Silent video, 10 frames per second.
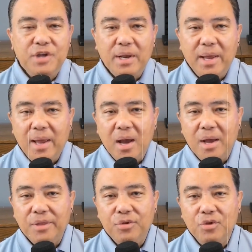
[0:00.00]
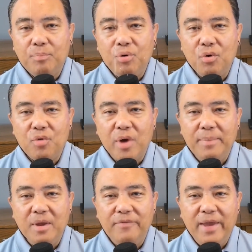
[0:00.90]
Gen AI through the
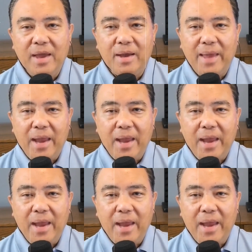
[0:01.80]
programming of AI